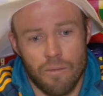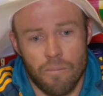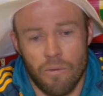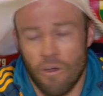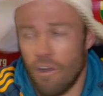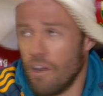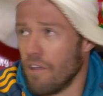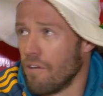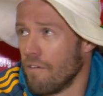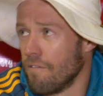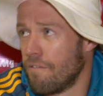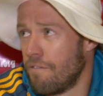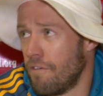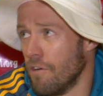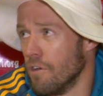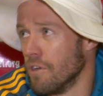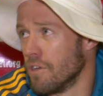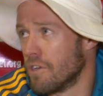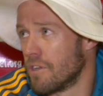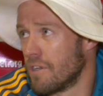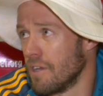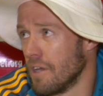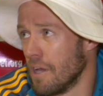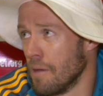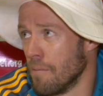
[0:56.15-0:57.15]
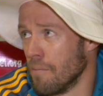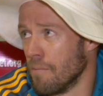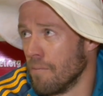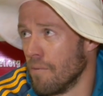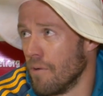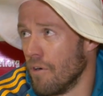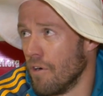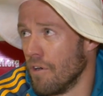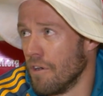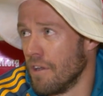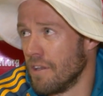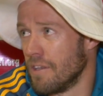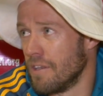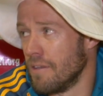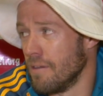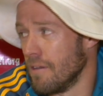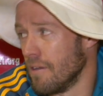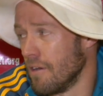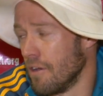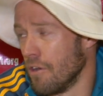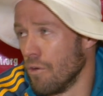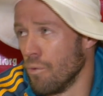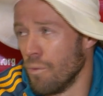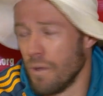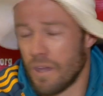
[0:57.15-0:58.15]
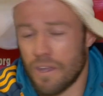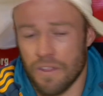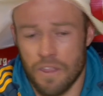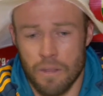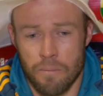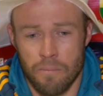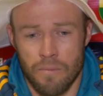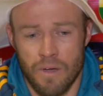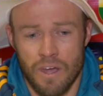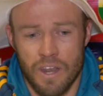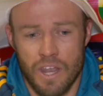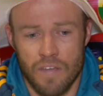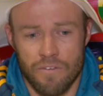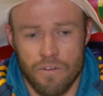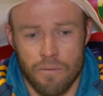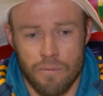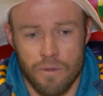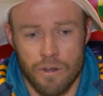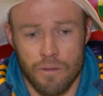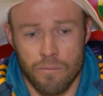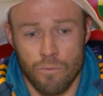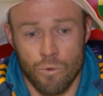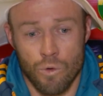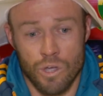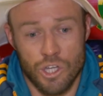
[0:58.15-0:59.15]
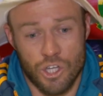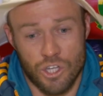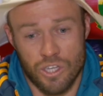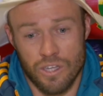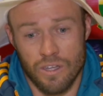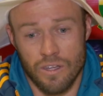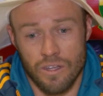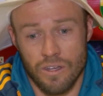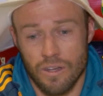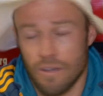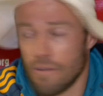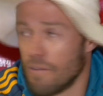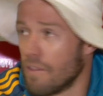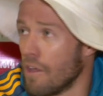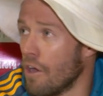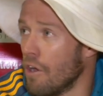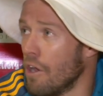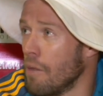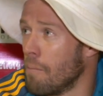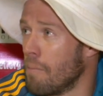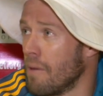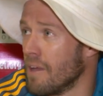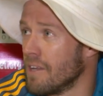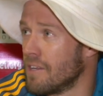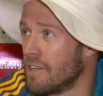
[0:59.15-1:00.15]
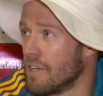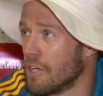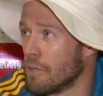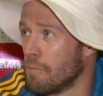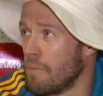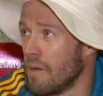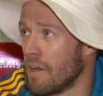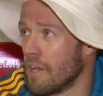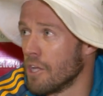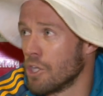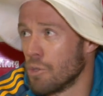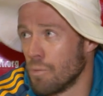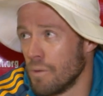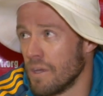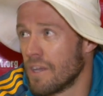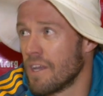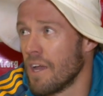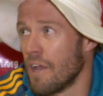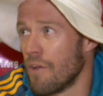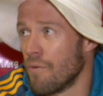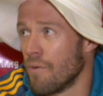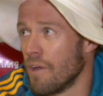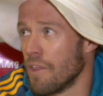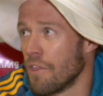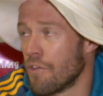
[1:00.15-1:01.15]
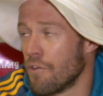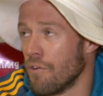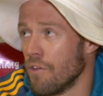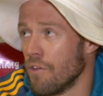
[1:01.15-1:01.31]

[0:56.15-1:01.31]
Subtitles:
bowling first on a wicket that might have a bit of moisture in, they only play six batters, we can run